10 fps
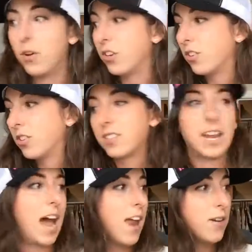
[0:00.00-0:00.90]
You're just
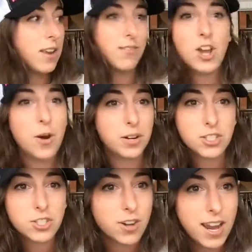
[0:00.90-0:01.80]
like, I don't even know what a
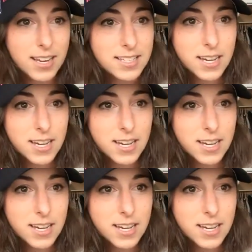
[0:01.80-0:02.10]
strike is